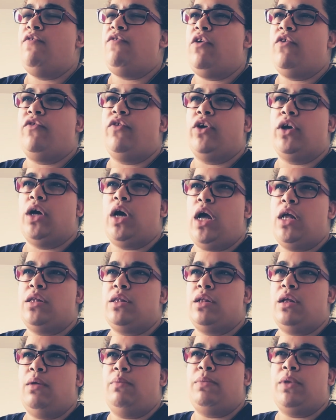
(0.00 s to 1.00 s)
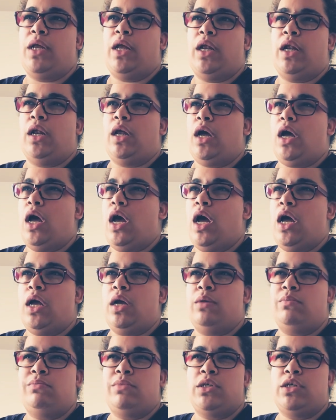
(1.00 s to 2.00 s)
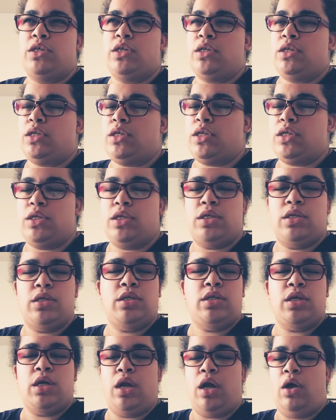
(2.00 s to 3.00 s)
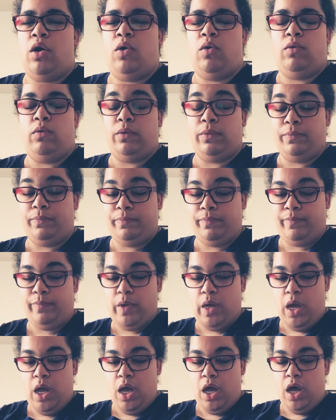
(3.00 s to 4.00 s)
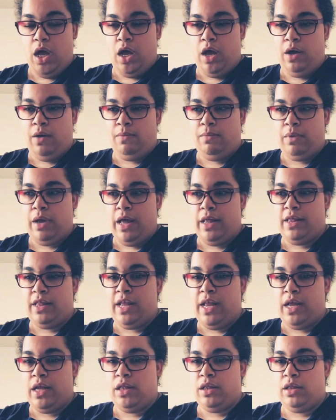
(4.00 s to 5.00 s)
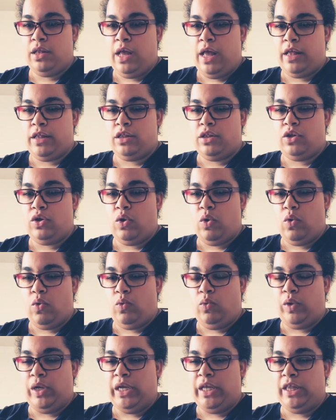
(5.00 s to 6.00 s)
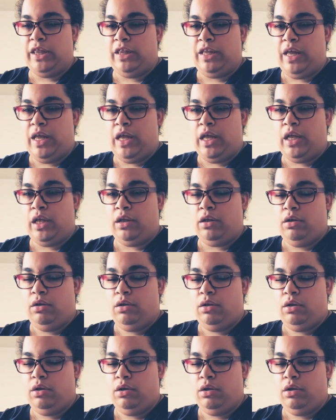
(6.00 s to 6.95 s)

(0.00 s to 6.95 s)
If I forgot something, I'm just, you know, um, I think that's the only thing